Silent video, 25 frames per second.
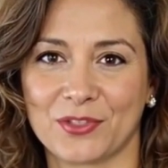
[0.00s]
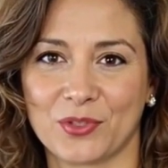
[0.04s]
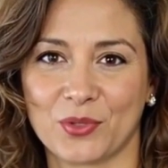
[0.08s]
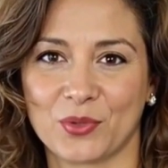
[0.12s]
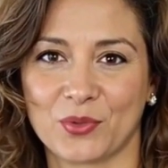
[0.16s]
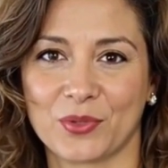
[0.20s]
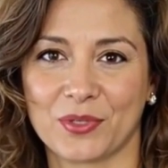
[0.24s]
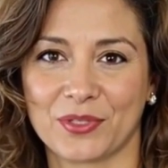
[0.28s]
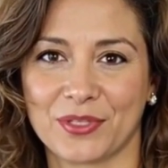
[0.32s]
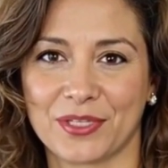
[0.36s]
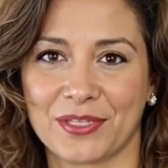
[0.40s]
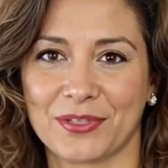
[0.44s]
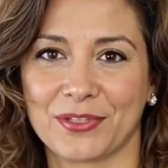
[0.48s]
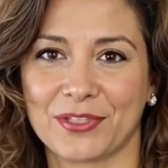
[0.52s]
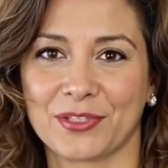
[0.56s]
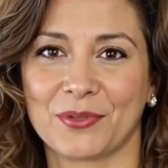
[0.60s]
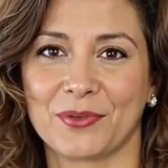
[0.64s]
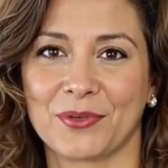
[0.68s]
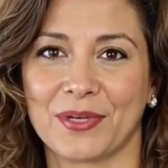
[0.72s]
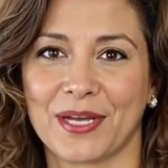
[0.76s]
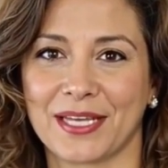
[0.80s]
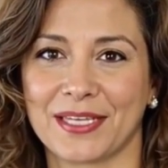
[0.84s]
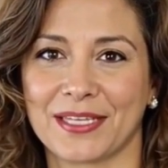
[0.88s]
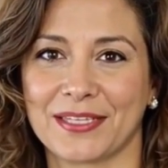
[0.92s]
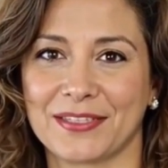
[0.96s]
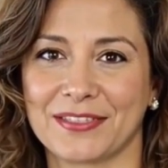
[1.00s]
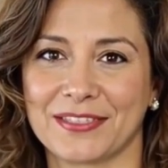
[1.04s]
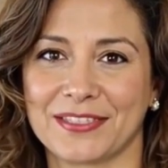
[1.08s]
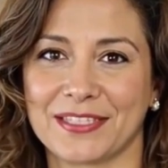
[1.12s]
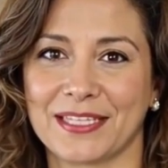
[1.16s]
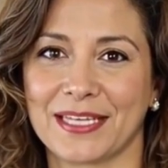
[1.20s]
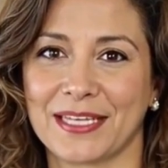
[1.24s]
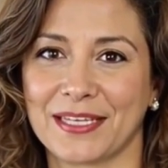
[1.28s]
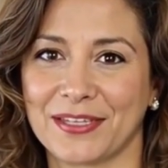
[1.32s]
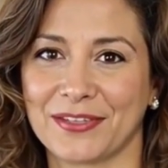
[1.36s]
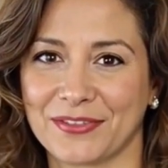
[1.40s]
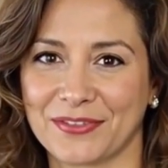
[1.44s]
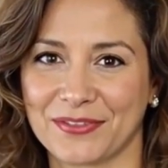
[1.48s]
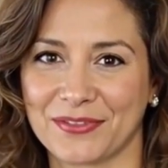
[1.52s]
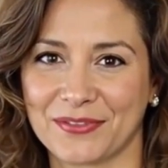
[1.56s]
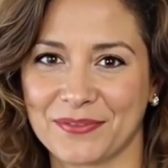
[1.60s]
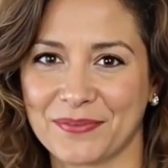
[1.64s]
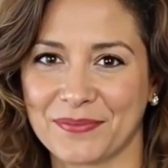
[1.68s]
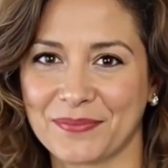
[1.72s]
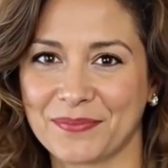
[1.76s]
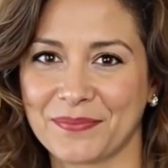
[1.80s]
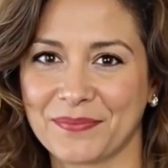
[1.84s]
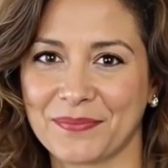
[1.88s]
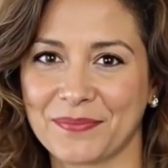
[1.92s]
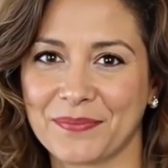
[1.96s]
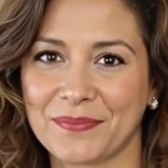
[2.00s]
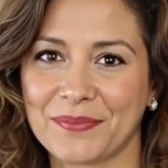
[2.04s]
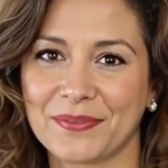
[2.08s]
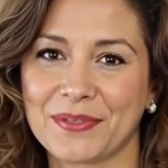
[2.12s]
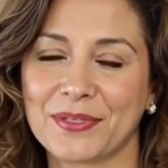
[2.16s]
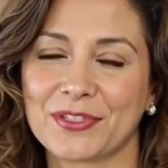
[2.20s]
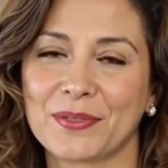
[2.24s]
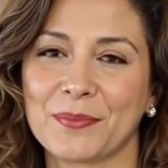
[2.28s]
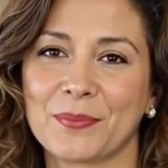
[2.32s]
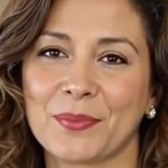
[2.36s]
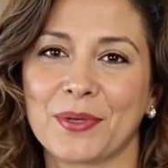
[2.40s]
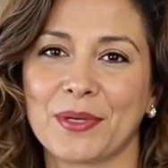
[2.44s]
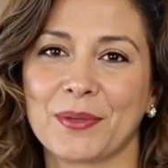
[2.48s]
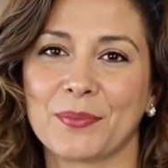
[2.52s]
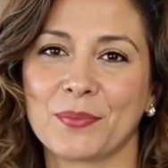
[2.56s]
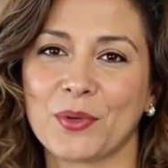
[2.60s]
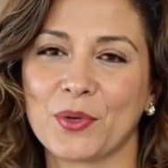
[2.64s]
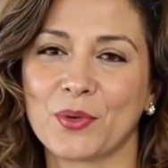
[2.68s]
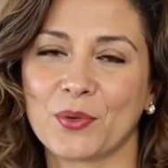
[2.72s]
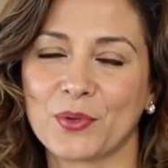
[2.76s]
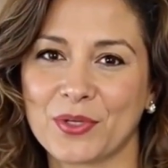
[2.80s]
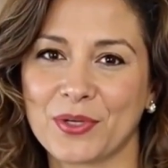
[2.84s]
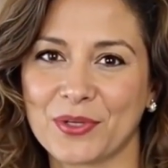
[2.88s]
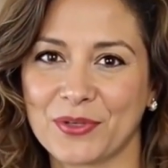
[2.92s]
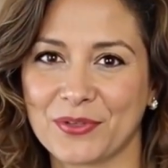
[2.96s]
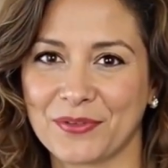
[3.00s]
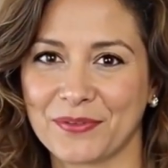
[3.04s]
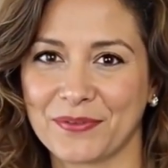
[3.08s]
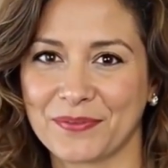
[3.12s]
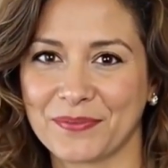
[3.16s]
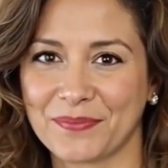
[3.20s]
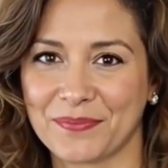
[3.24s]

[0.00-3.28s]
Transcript: court in the United States? The Supreme Court.